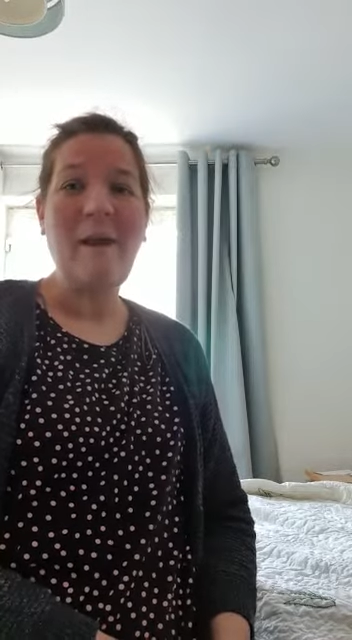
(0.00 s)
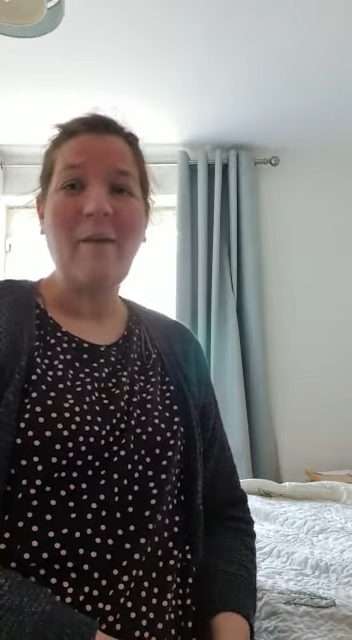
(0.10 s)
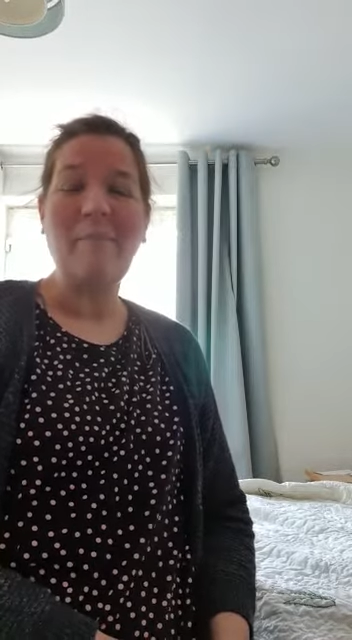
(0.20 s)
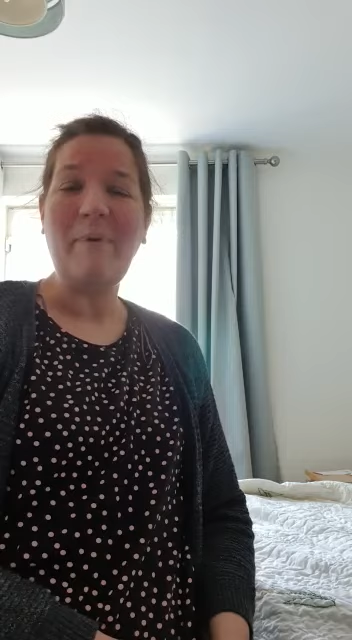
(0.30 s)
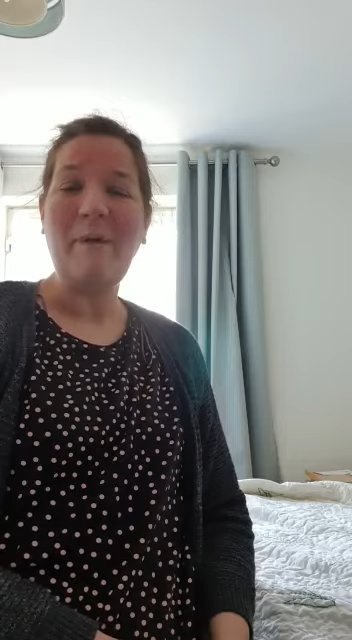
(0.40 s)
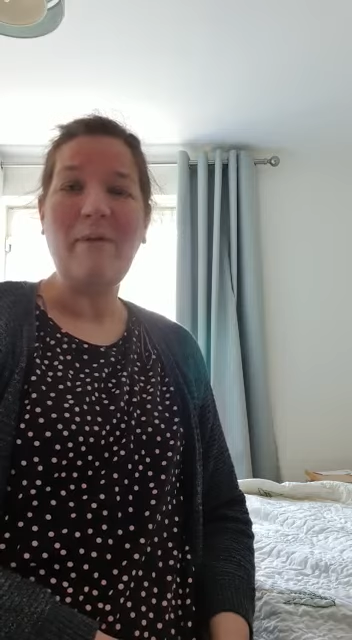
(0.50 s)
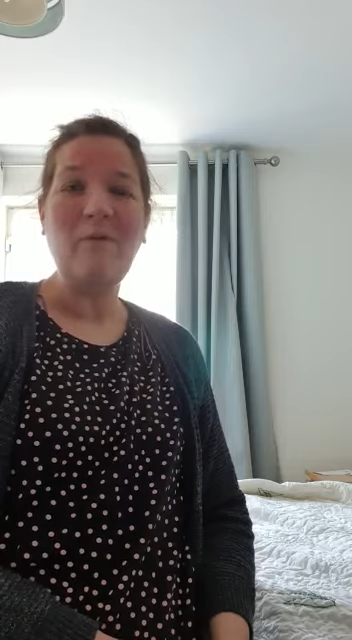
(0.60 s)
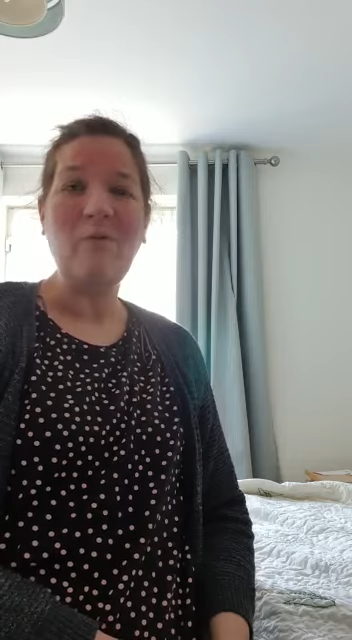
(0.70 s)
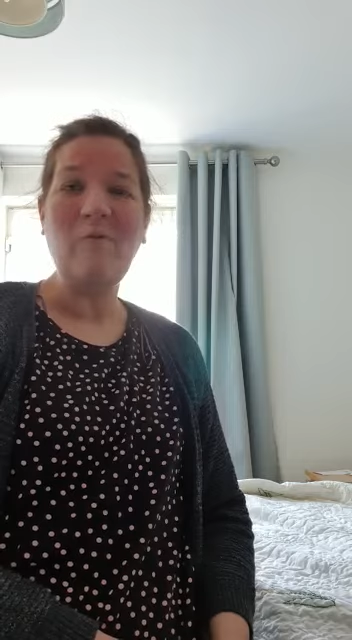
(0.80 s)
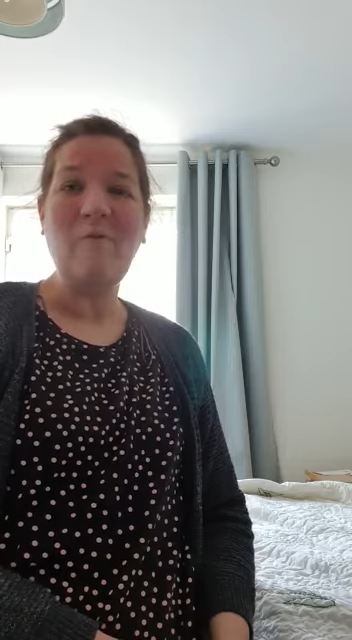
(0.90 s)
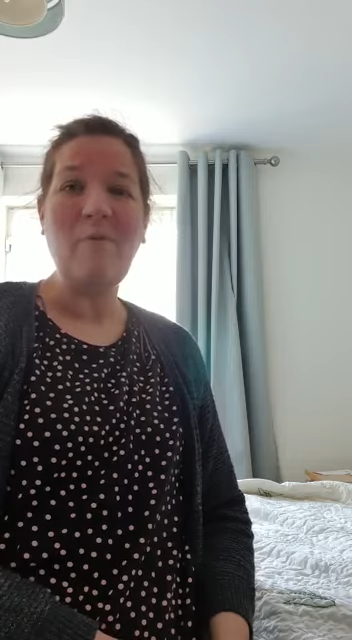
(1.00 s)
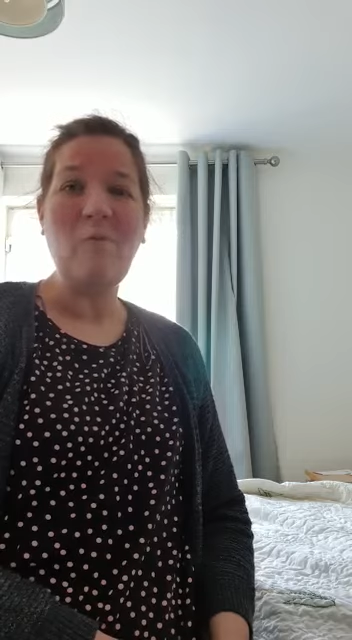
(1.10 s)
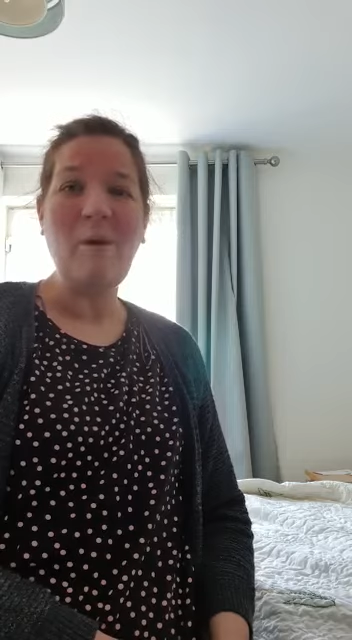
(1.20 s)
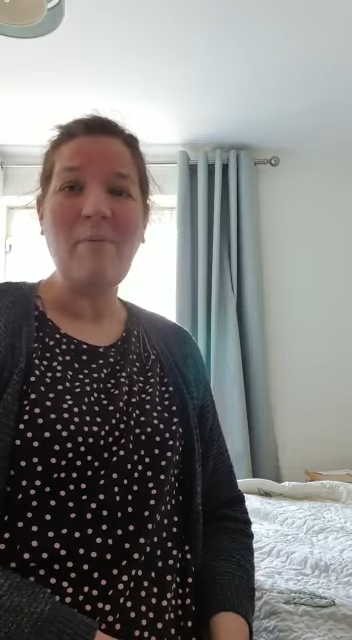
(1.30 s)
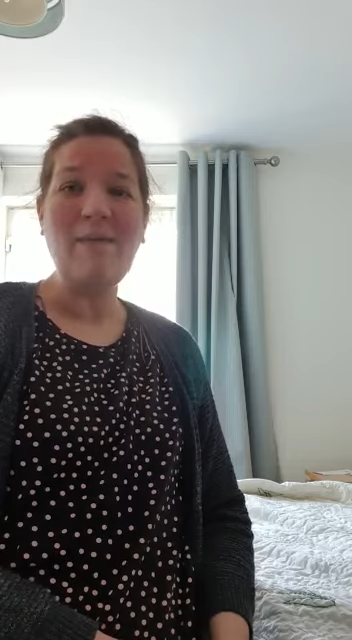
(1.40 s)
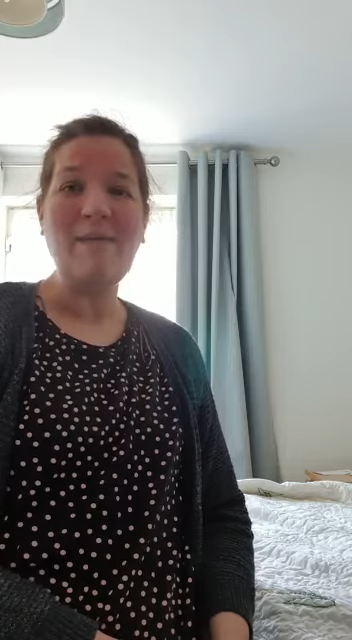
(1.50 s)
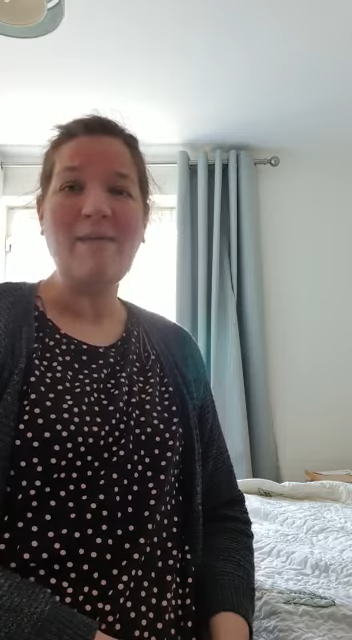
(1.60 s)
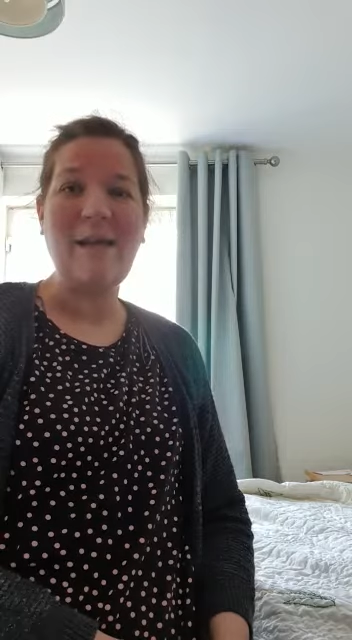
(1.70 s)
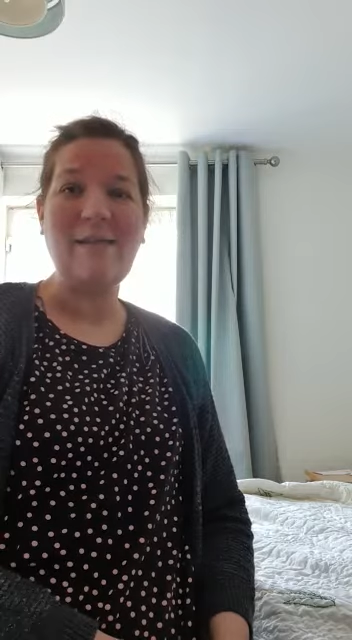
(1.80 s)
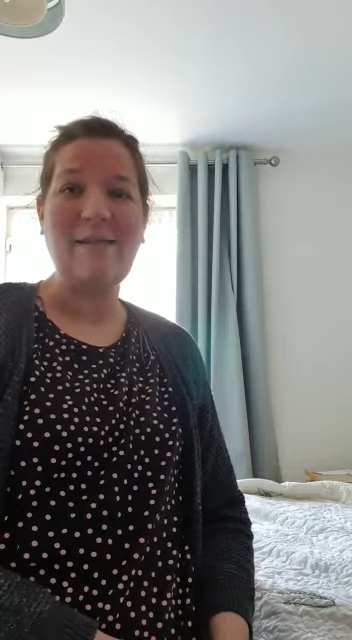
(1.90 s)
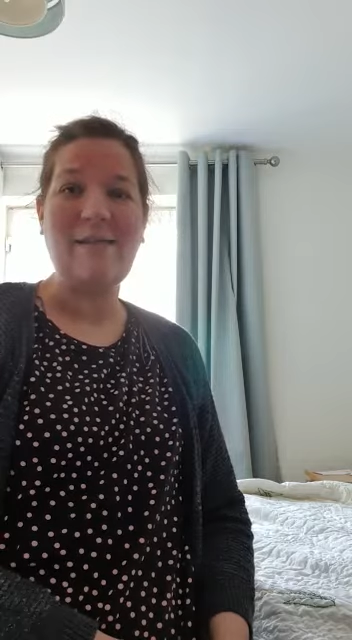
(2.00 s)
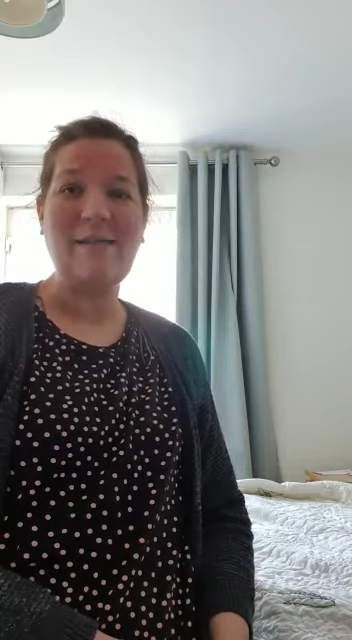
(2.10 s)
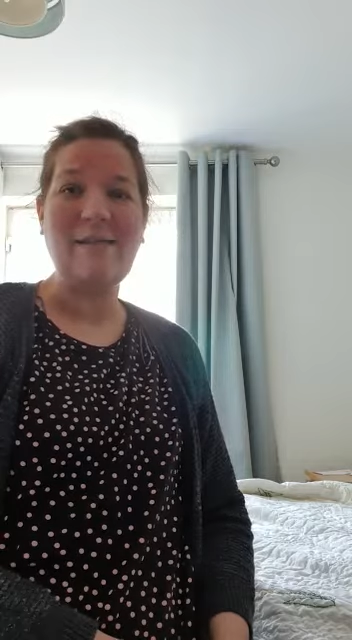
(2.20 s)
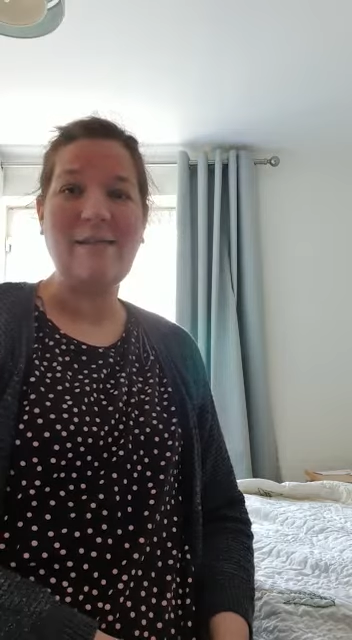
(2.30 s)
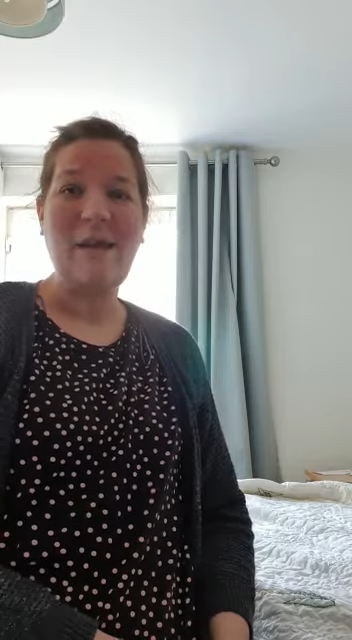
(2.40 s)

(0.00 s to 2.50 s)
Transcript: and being good for your mummies and daddies.